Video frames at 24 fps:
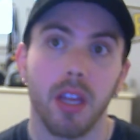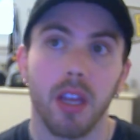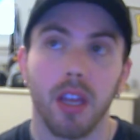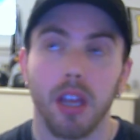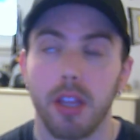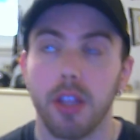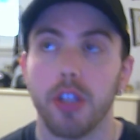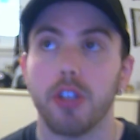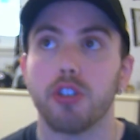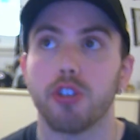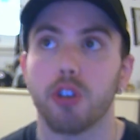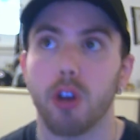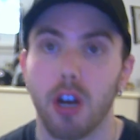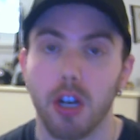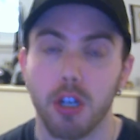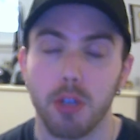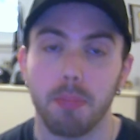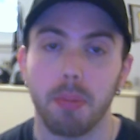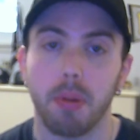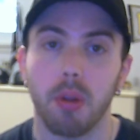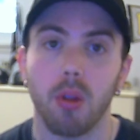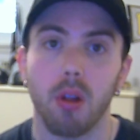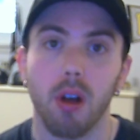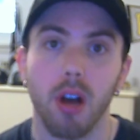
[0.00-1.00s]
And then Josh
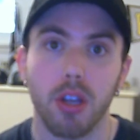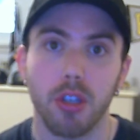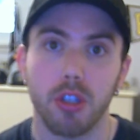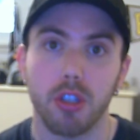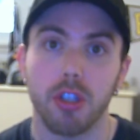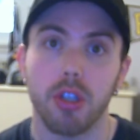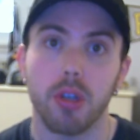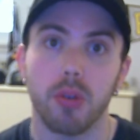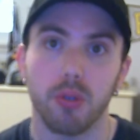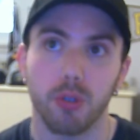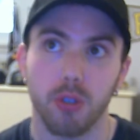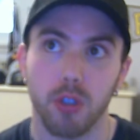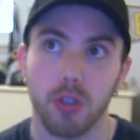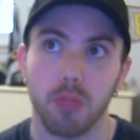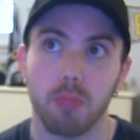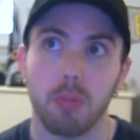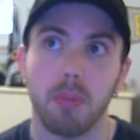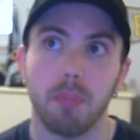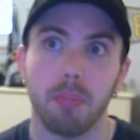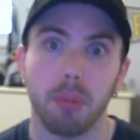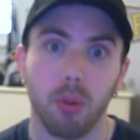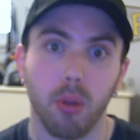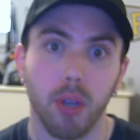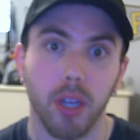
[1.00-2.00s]
Palacios has
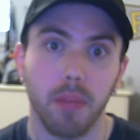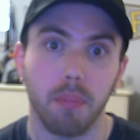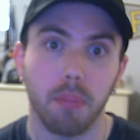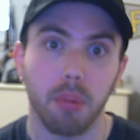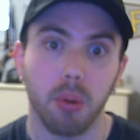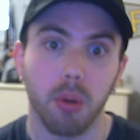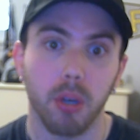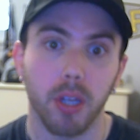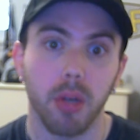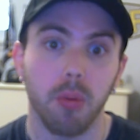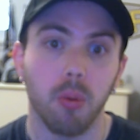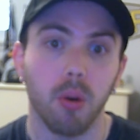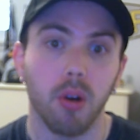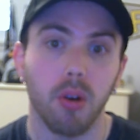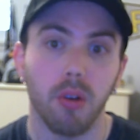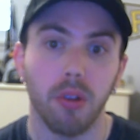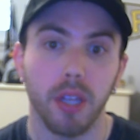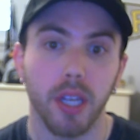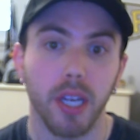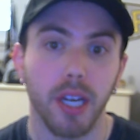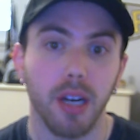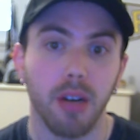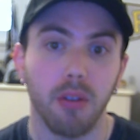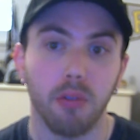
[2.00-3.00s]
been playing pretty well in
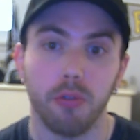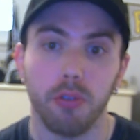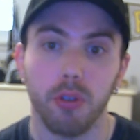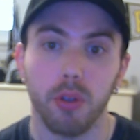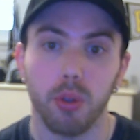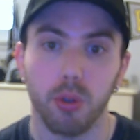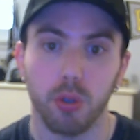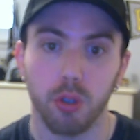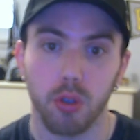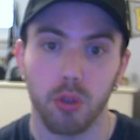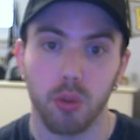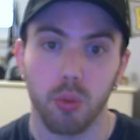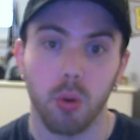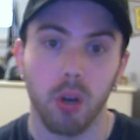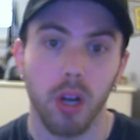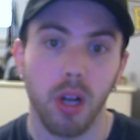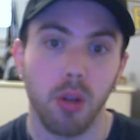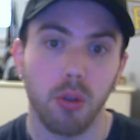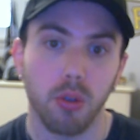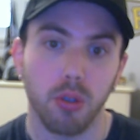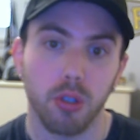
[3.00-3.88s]
the outfield as well.